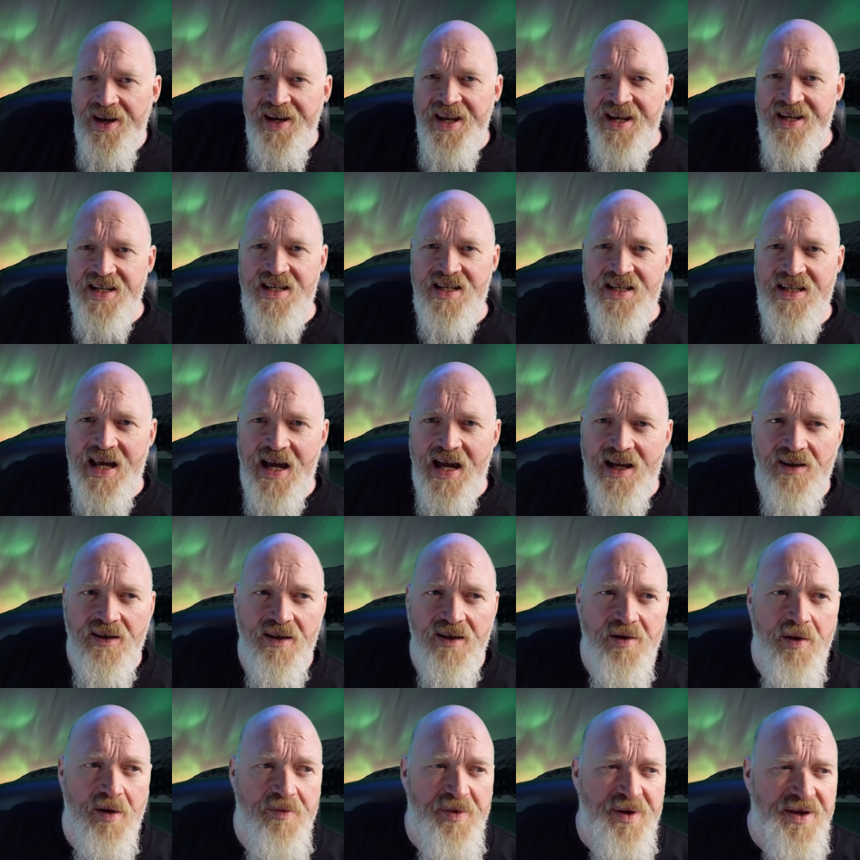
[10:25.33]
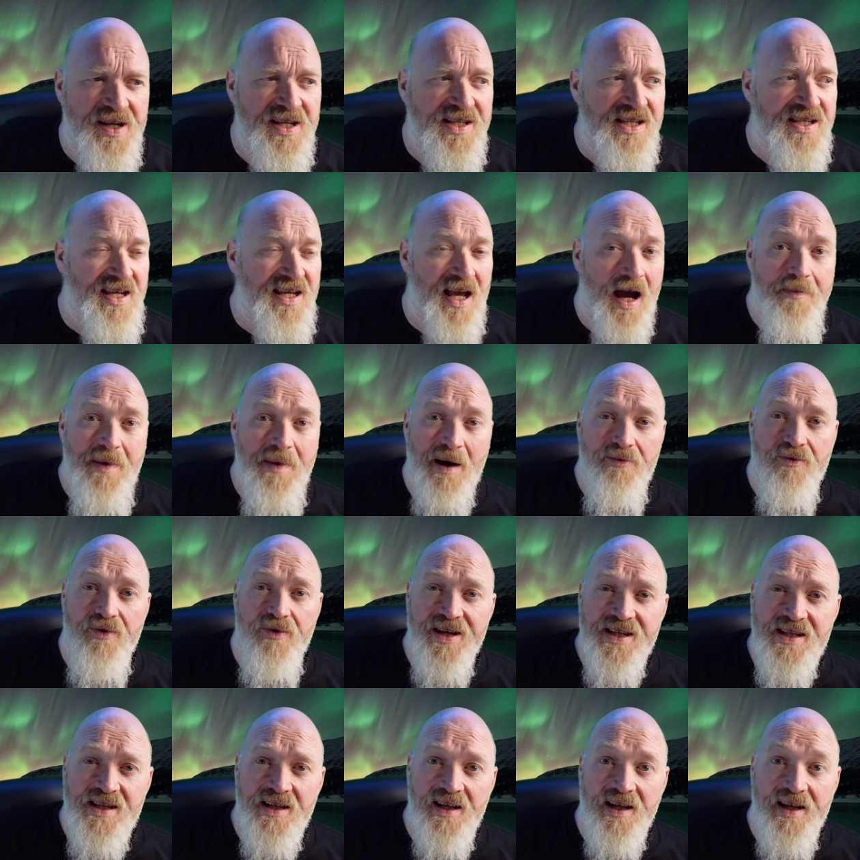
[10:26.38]
I needed to tackle because it's come up
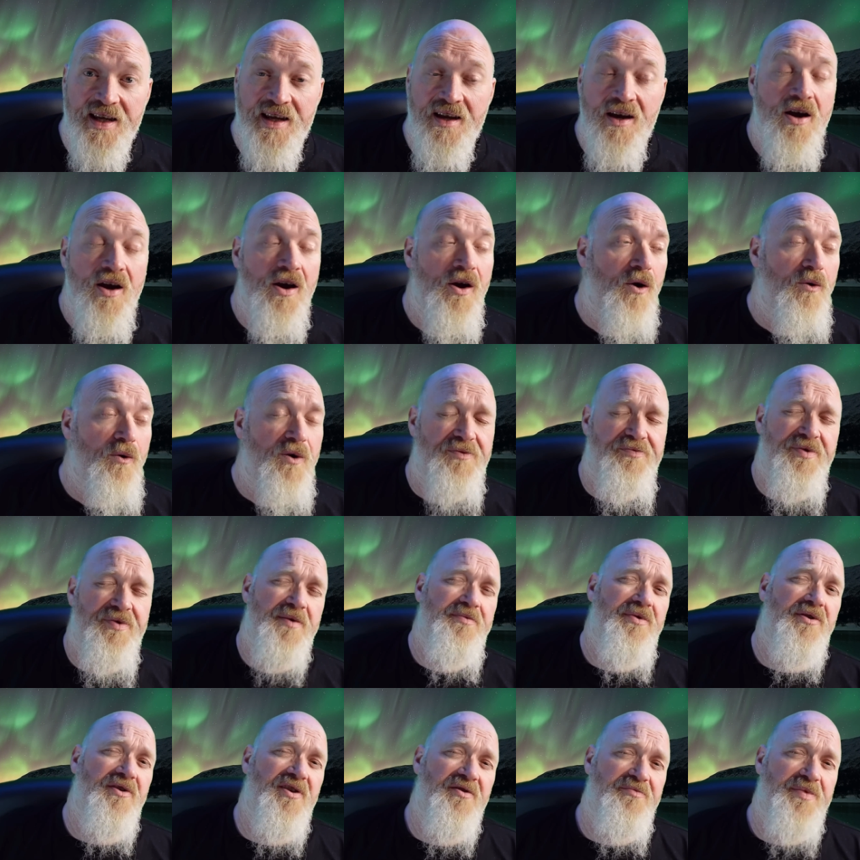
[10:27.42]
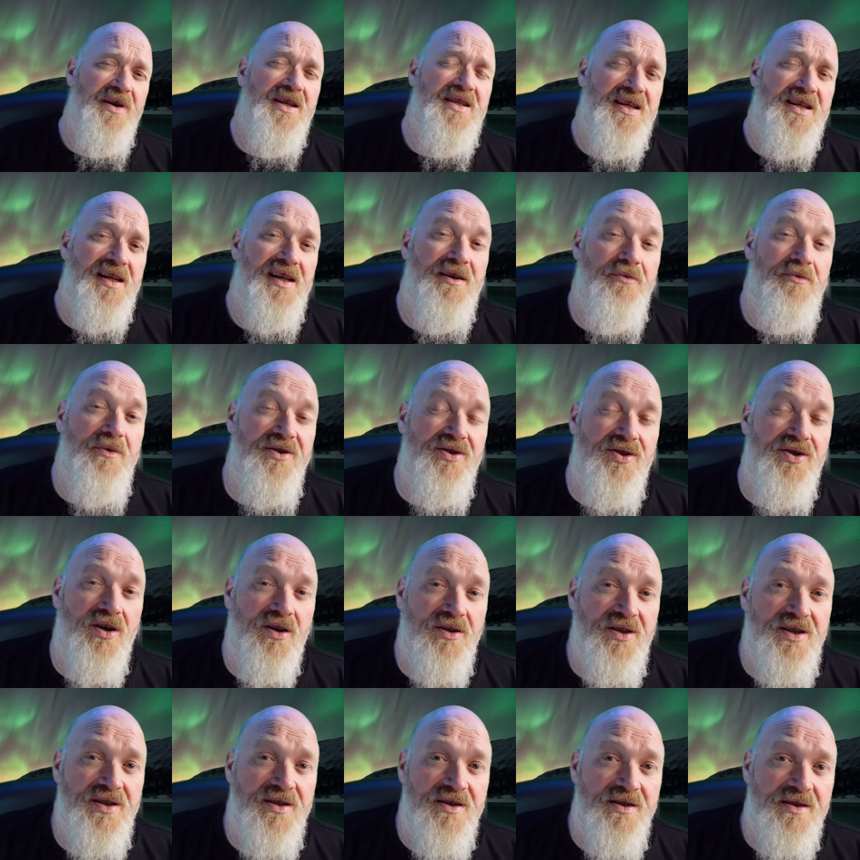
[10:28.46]
recently with people who've been dealing with
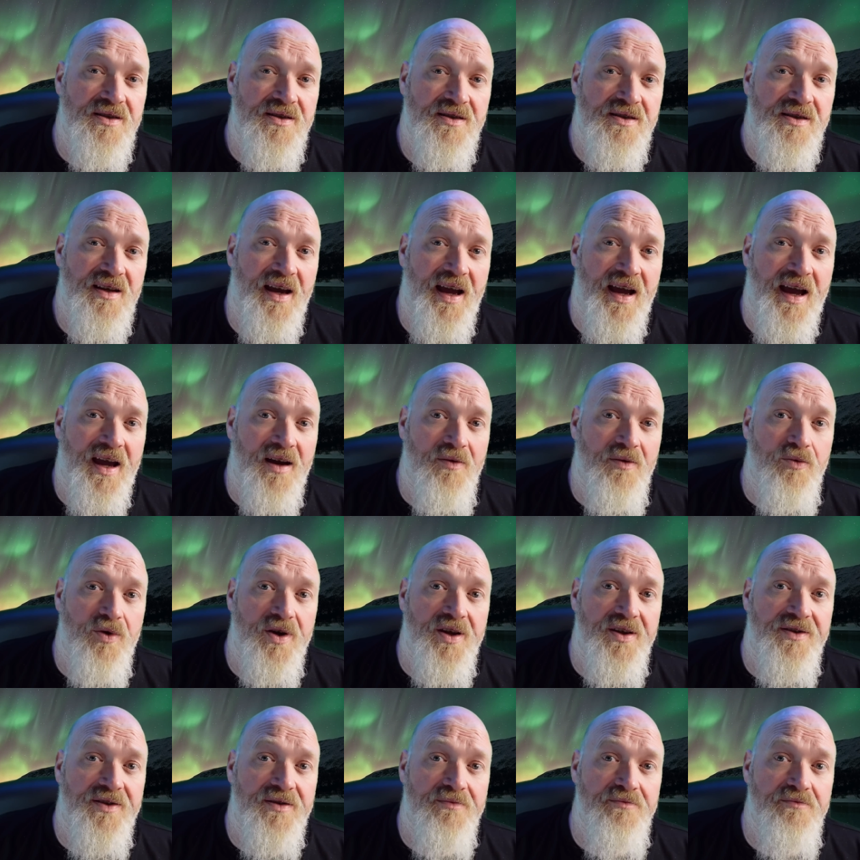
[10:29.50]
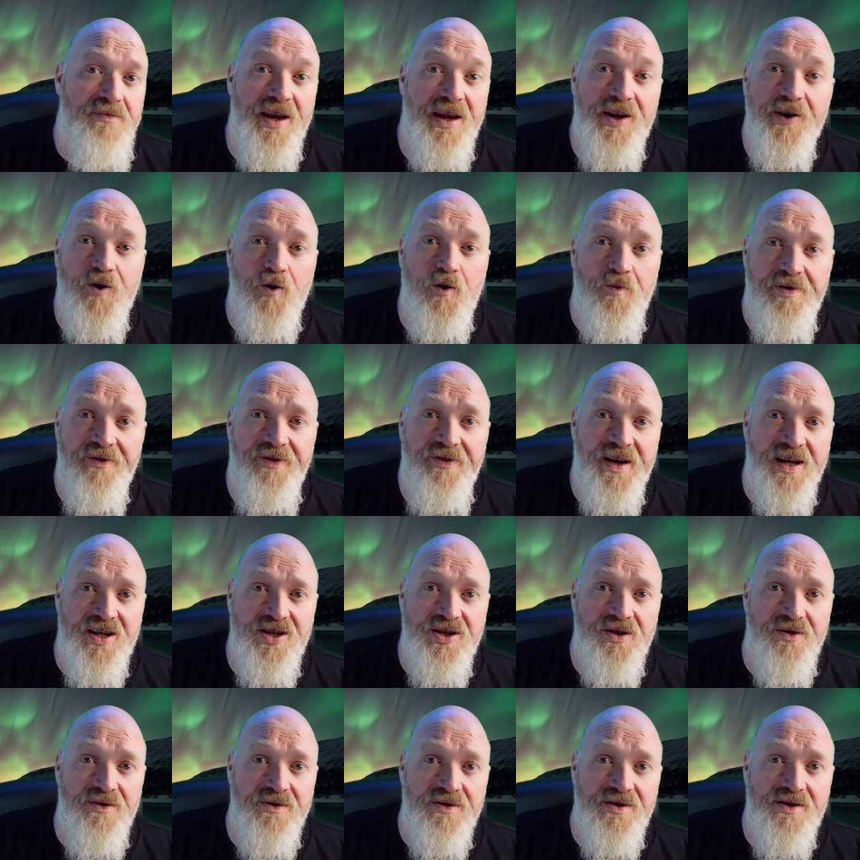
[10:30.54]
doctors and with medical
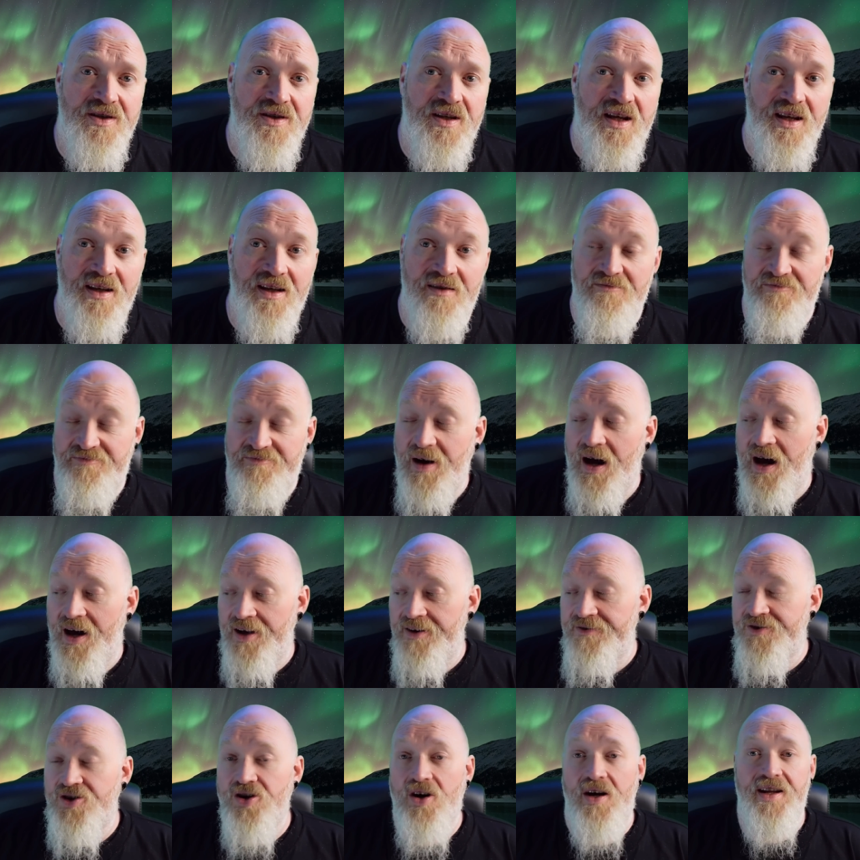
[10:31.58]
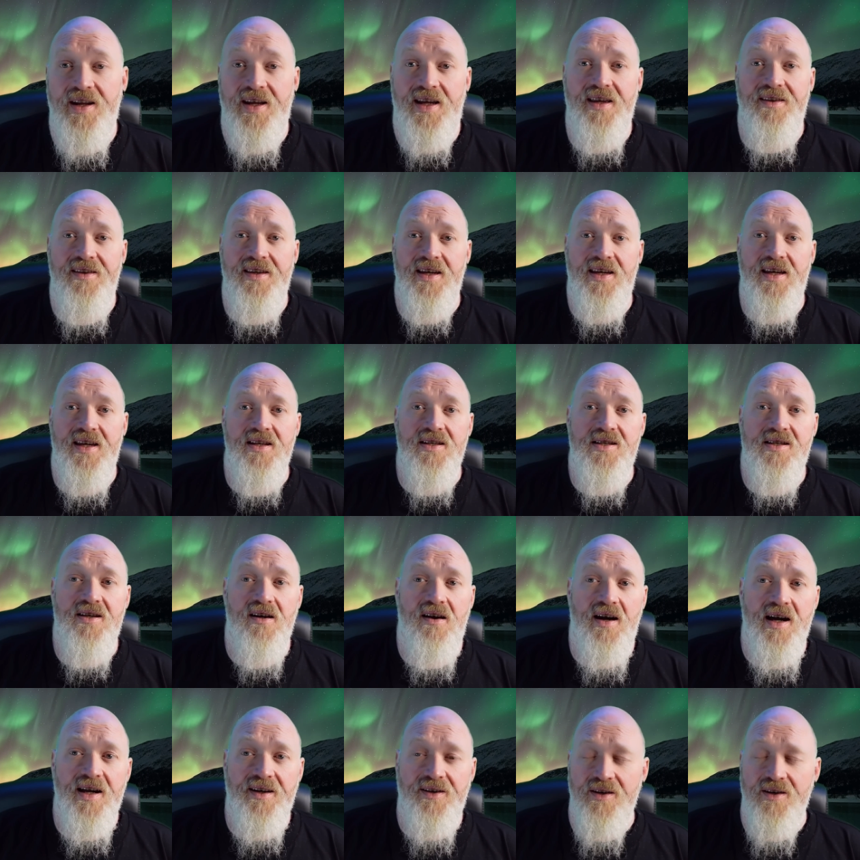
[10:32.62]
professionals in part of trying to get their kids
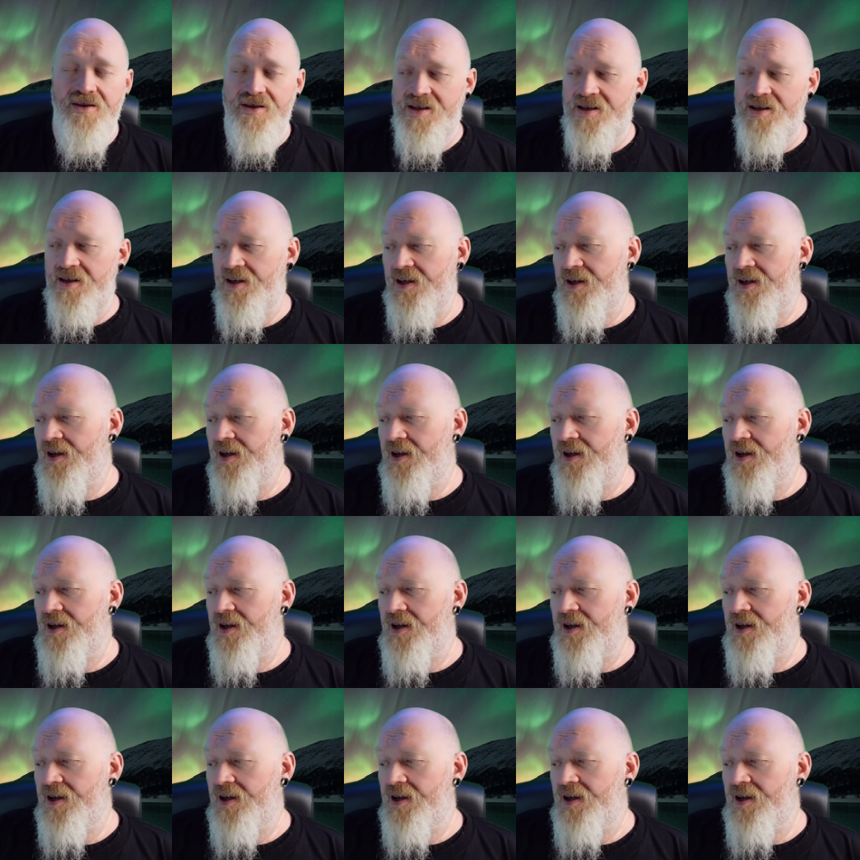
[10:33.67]
diagnosed.